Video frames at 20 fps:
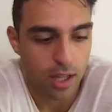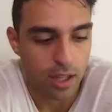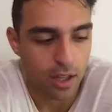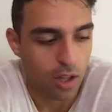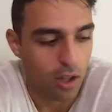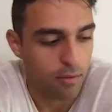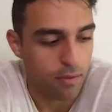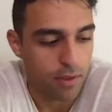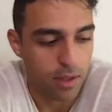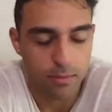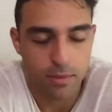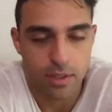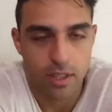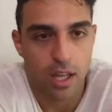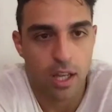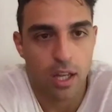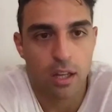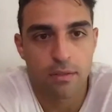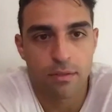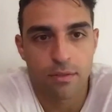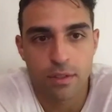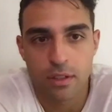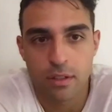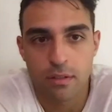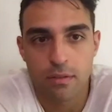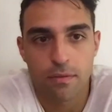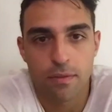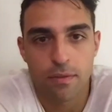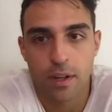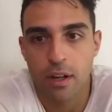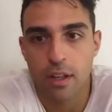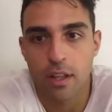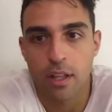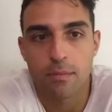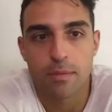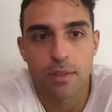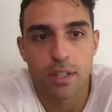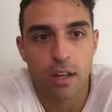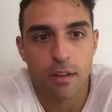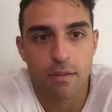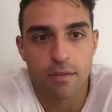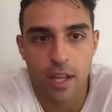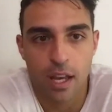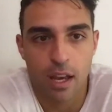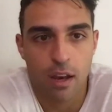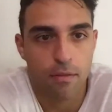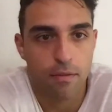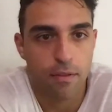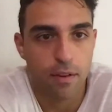love themselves and figure themselves out,